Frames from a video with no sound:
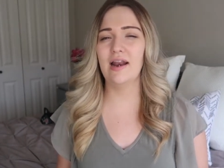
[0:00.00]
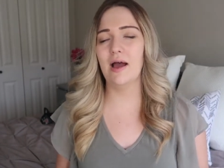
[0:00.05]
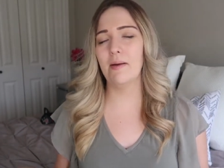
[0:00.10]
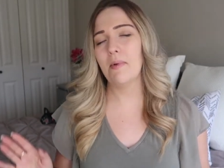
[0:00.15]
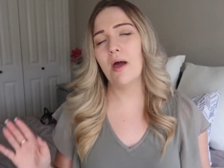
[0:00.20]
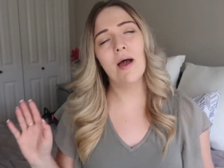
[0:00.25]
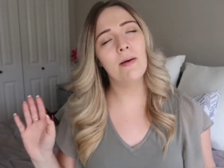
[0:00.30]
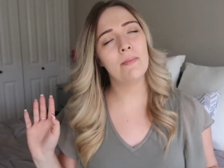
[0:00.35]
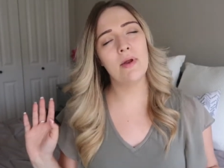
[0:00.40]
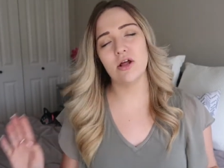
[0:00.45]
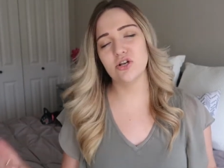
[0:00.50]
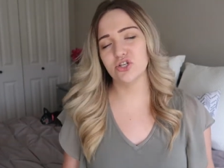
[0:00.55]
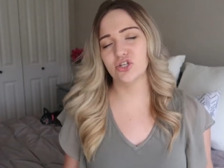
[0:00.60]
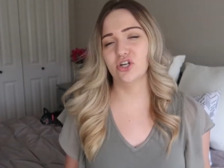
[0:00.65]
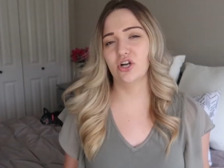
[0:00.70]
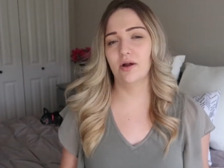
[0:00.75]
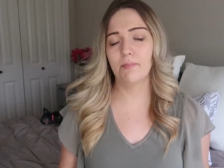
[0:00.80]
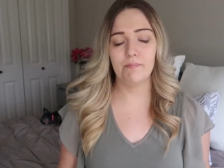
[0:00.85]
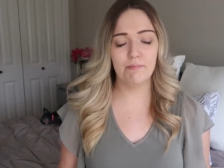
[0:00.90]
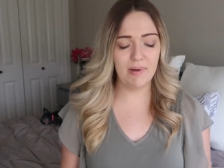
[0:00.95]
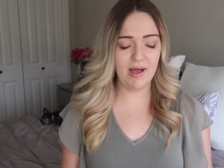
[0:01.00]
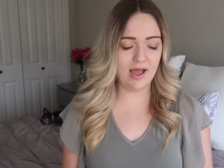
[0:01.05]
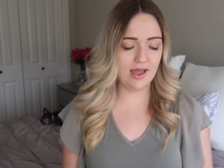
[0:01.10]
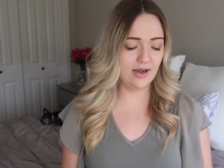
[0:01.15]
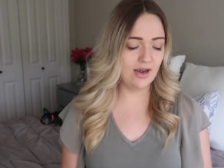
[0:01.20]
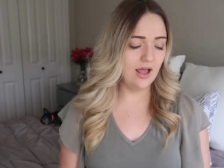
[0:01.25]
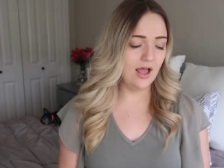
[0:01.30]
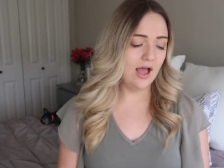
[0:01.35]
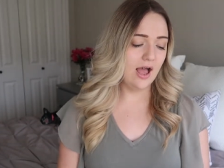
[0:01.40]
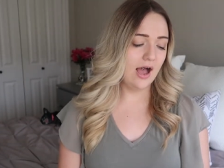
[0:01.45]
I'm, I'm not sure, but
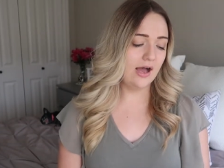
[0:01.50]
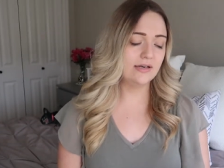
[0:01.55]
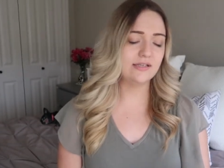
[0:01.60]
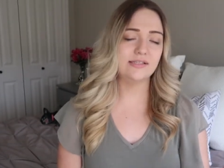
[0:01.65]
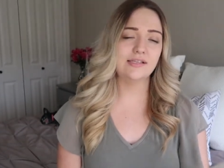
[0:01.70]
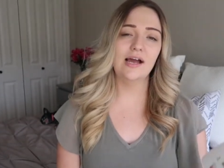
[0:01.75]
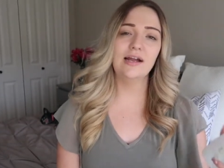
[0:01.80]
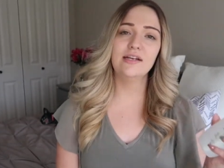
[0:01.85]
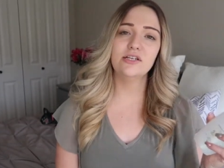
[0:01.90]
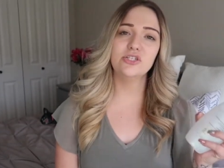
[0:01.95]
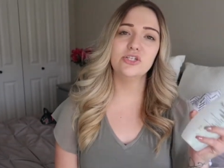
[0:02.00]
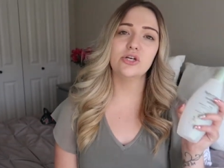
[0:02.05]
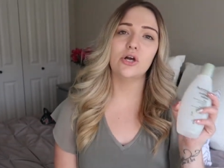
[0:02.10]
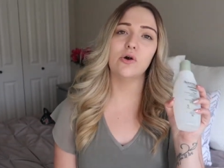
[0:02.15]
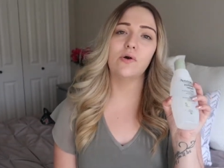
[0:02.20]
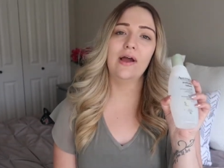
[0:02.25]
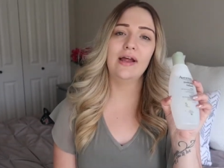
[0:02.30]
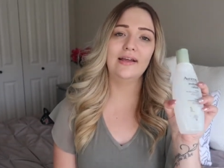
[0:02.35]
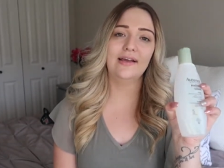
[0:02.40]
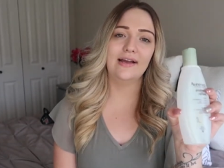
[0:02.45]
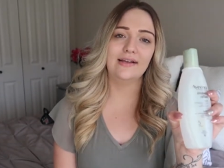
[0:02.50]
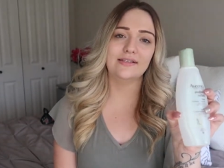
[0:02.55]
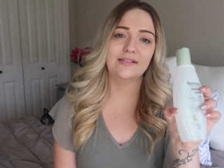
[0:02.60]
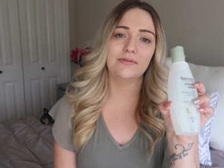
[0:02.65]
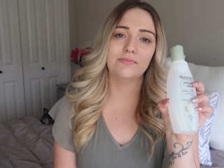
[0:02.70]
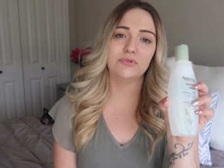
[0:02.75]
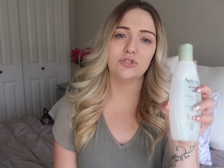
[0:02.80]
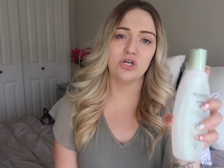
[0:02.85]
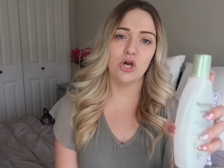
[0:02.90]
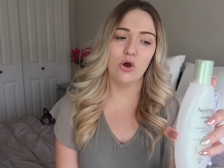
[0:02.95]
I decided to go and get
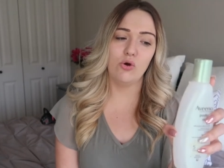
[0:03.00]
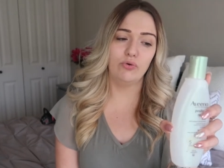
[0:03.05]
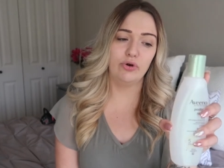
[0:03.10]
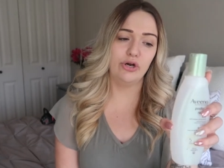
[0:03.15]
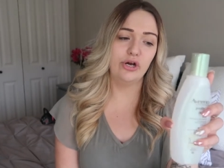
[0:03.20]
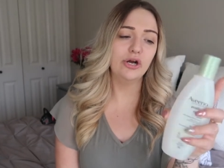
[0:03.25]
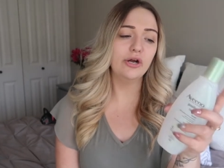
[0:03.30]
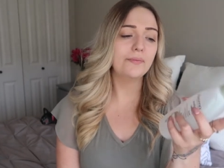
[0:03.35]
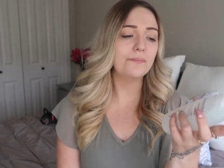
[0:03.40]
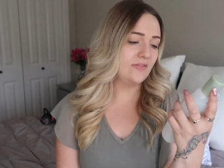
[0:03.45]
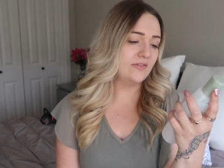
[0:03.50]
some toner,